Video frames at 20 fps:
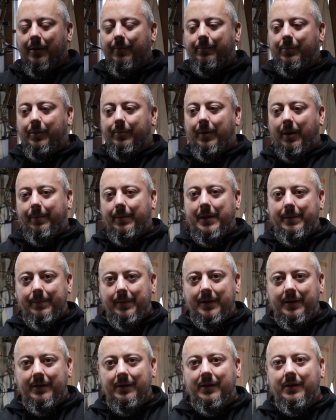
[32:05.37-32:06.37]
put my peep
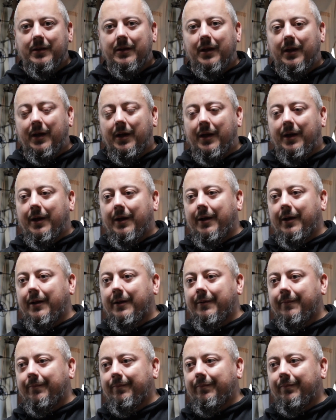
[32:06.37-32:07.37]
in.
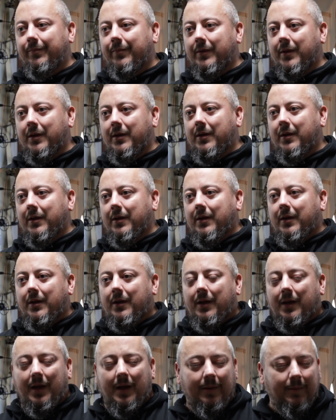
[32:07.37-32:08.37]
I'm
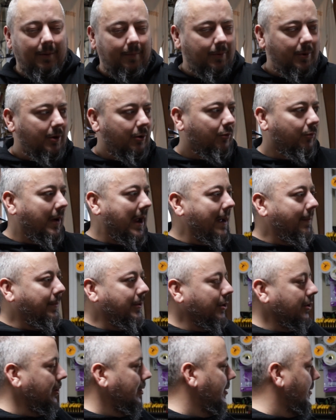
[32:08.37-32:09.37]
going to put a
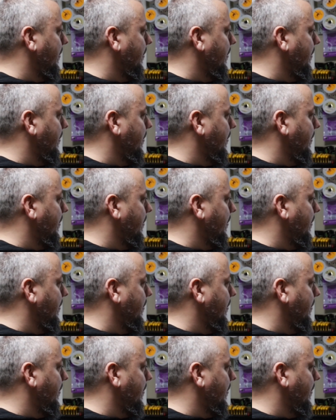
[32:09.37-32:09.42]
Raptor